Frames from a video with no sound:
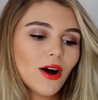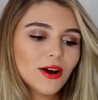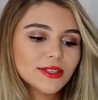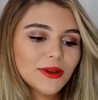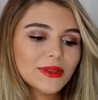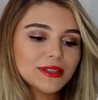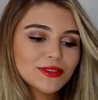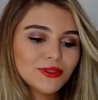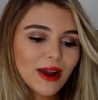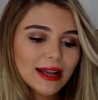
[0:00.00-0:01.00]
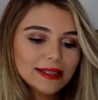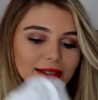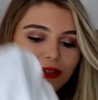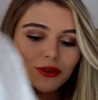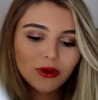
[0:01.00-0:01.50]
Also, this dress
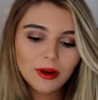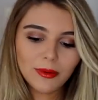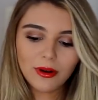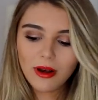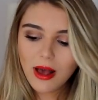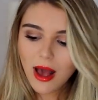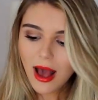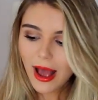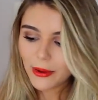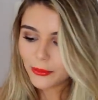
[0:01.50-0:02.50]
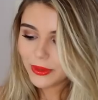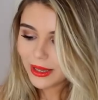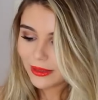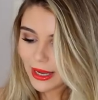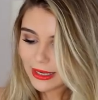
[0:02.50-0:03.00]
is adorable. I
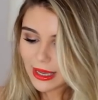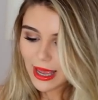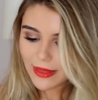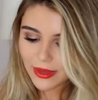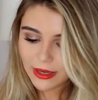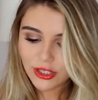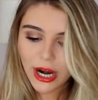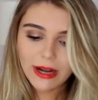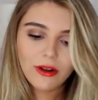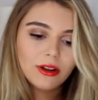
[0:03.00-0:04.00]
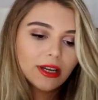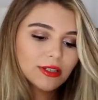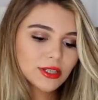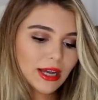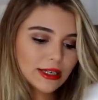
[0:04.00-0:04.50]
really like it, and then I tried it on
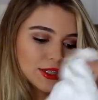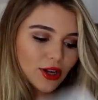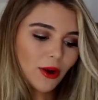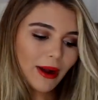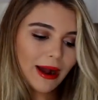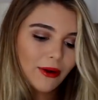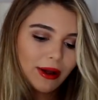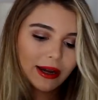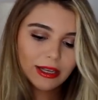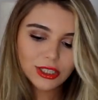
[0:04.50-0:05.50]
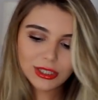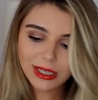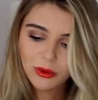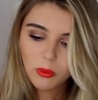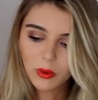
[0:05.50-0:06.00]
yesterday to go out, and I just
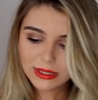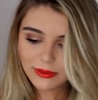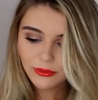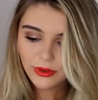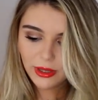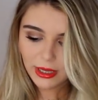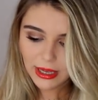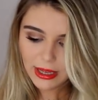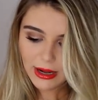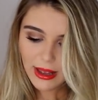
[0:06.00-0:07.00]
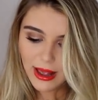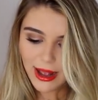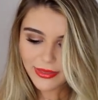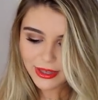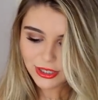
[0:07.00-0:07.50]
like wasn't feeling it.
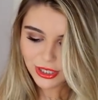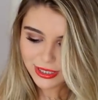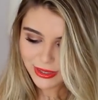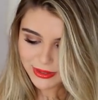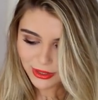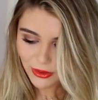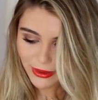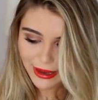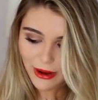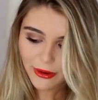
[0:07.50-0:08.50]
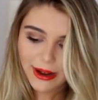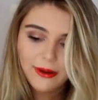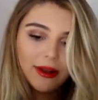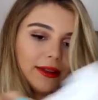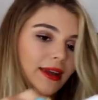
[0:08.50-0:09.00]
I think it's just because I was like going out
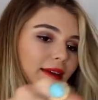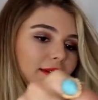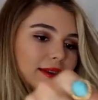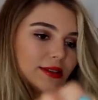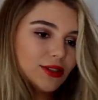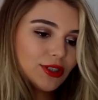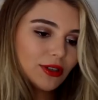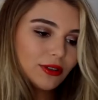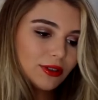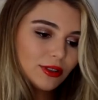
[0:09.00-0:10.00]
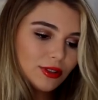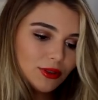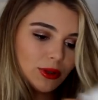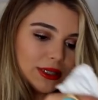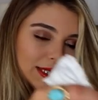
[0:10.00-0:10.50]
out, and like this is just a little
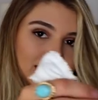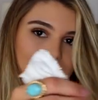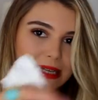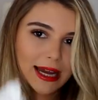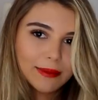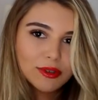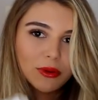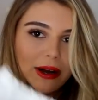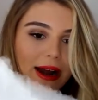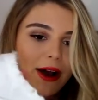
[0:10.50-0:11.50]
too daytime to wear